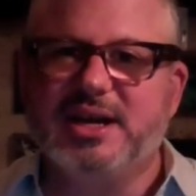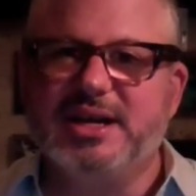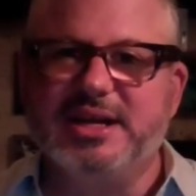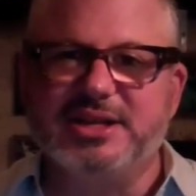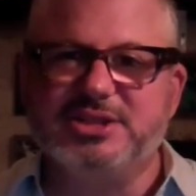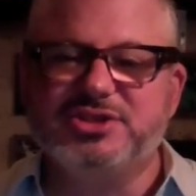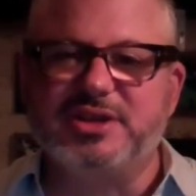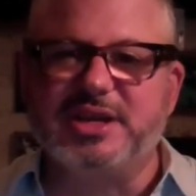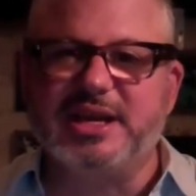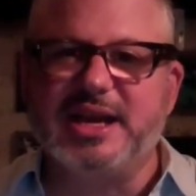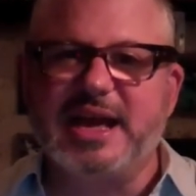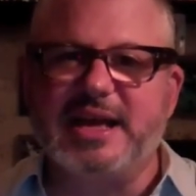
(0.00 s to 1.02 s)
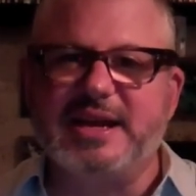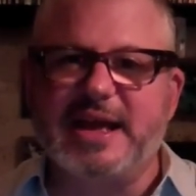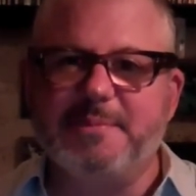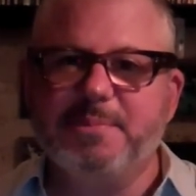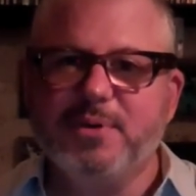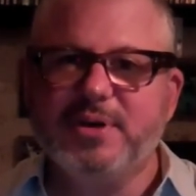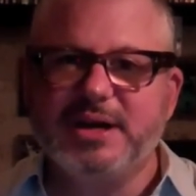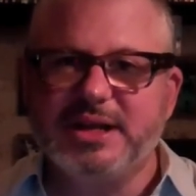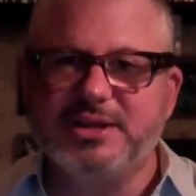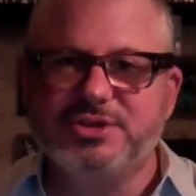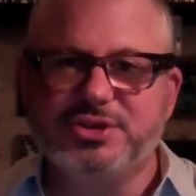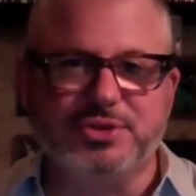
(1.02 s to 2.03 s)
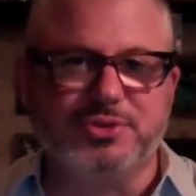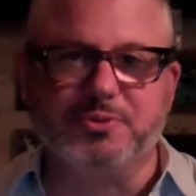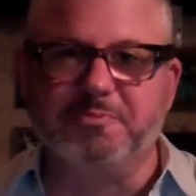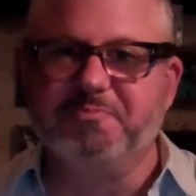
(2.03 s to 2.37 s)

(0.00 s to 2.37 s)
industry and put it into